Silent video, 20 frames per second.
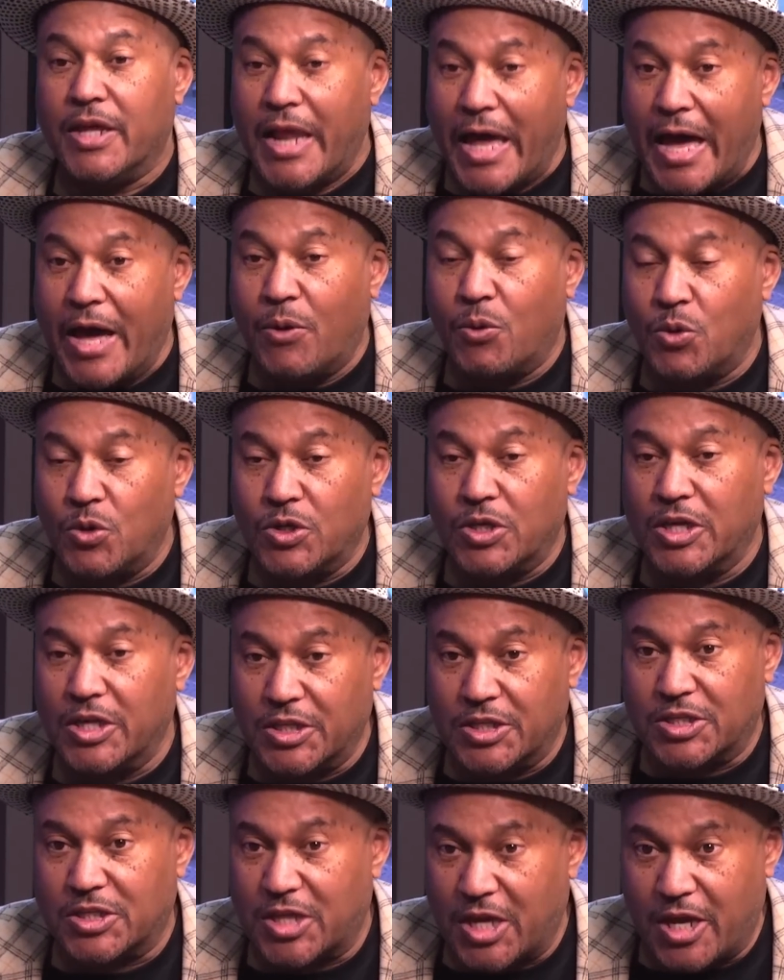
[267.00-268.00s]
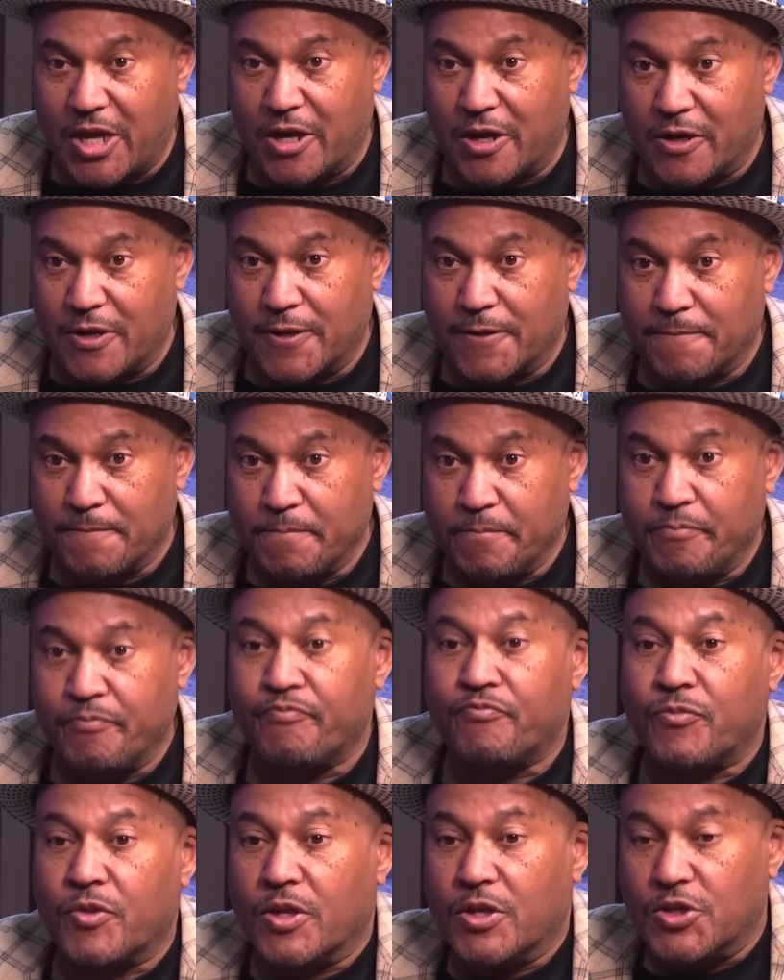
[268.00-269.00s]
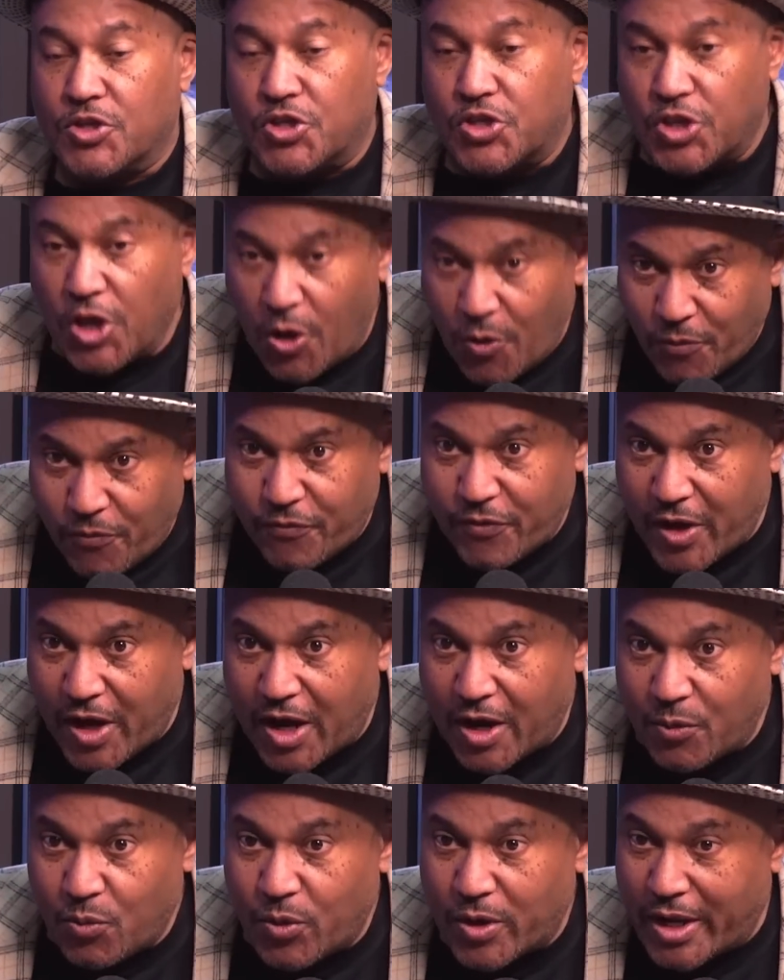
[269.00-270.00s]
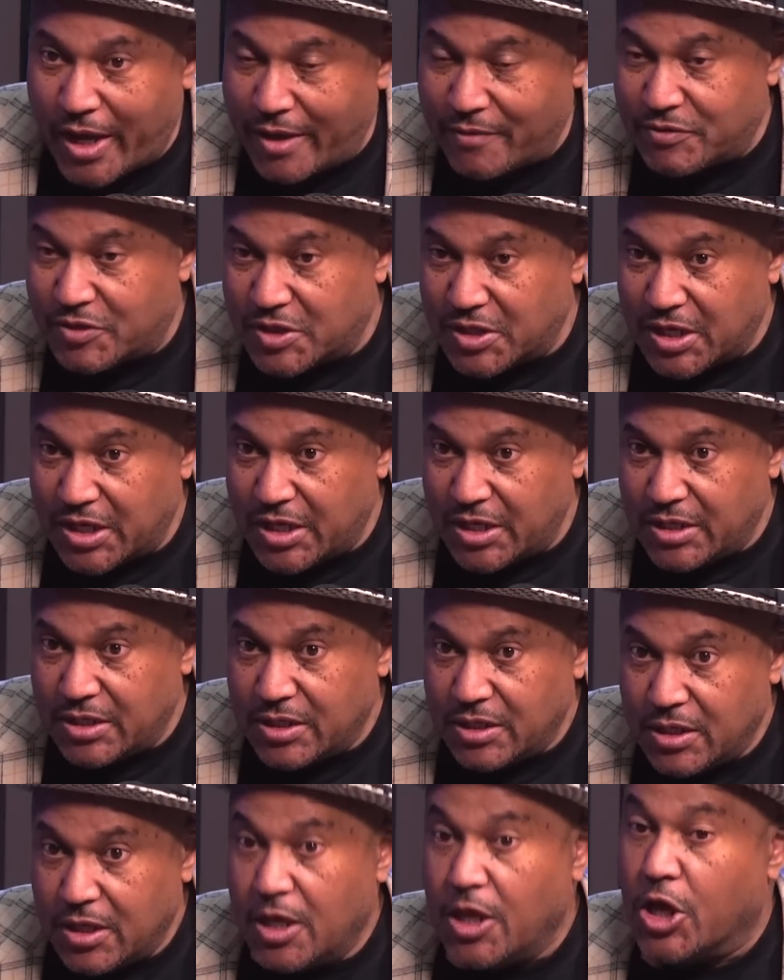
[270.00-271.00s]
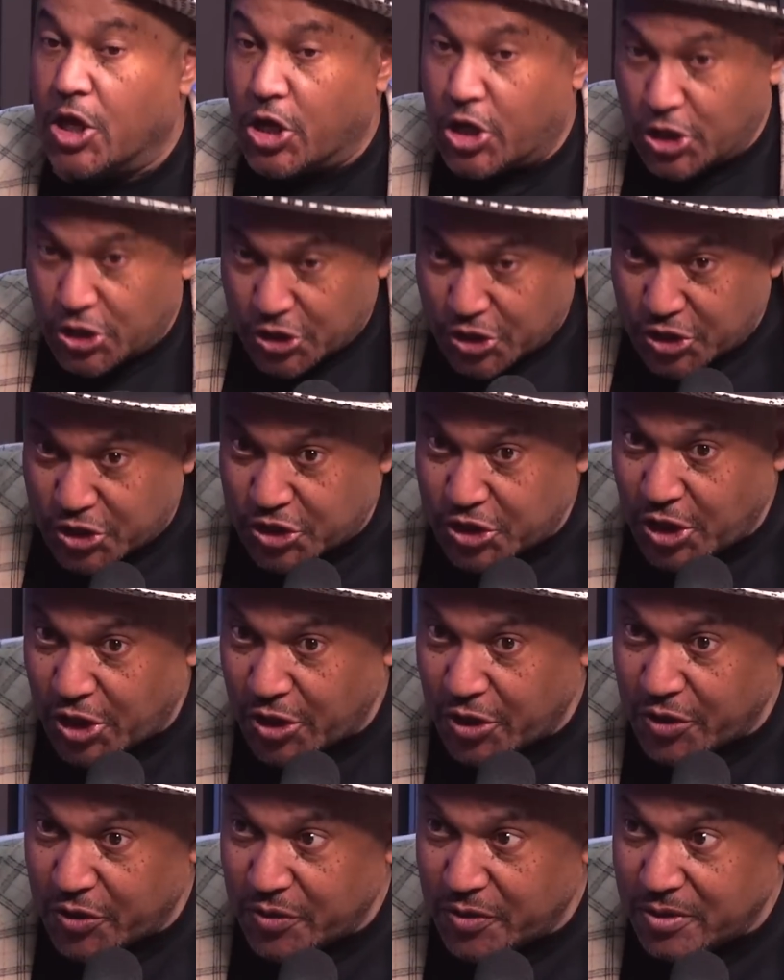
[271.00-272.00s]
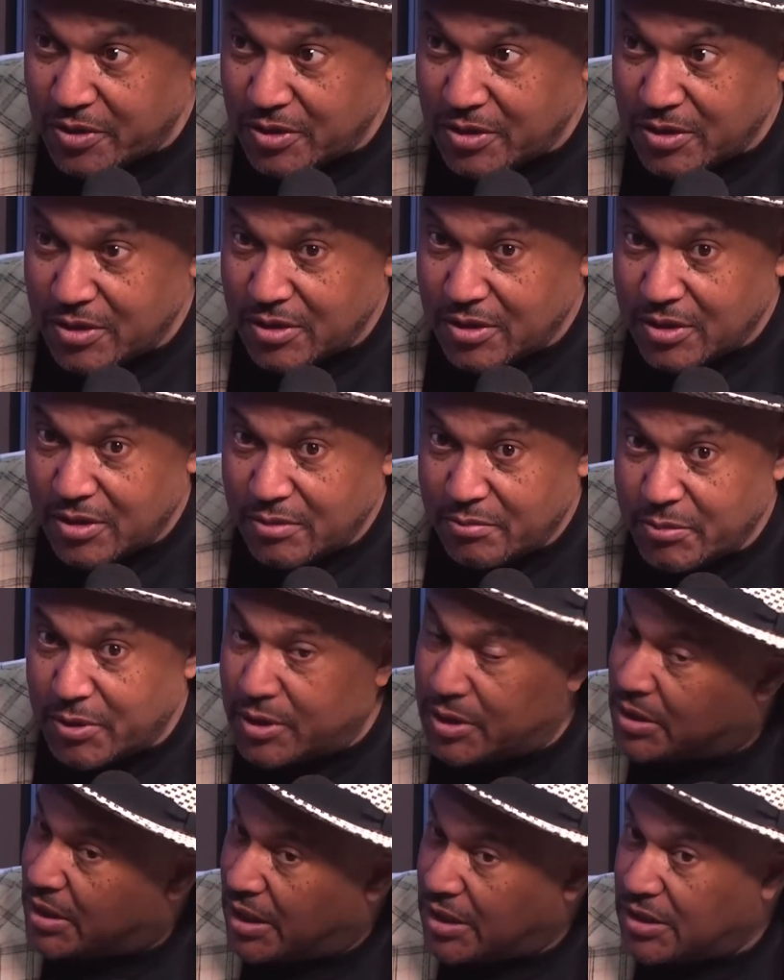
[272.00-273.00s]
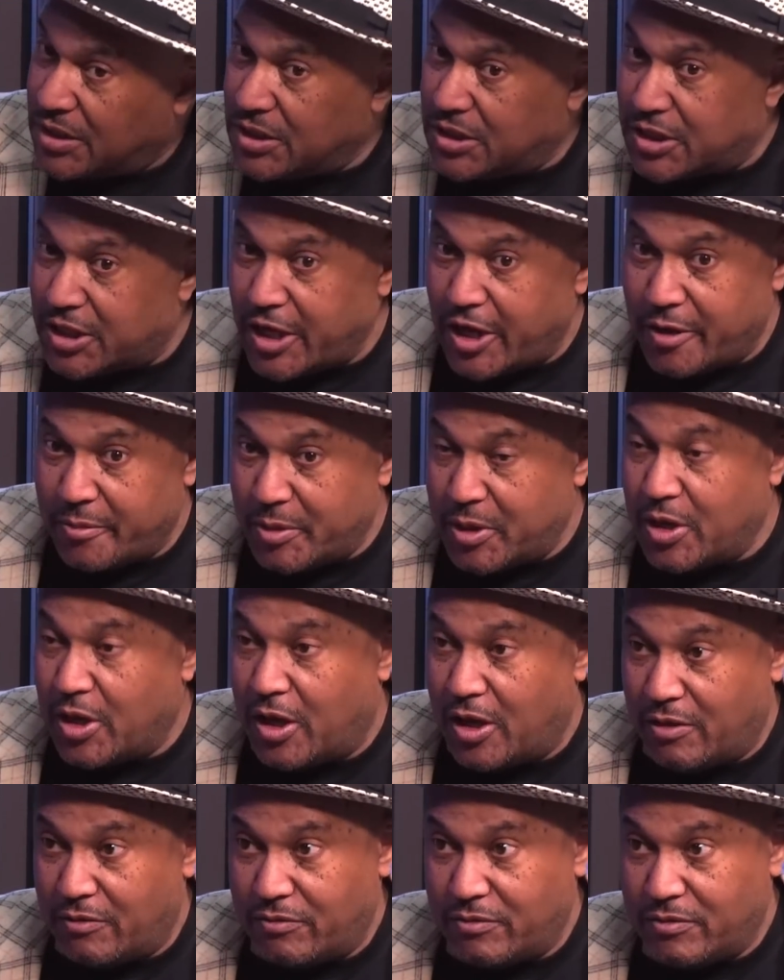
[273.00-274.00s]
Then I will get scared. So far, what I've seen, concerned, but doesn't not, scare me off.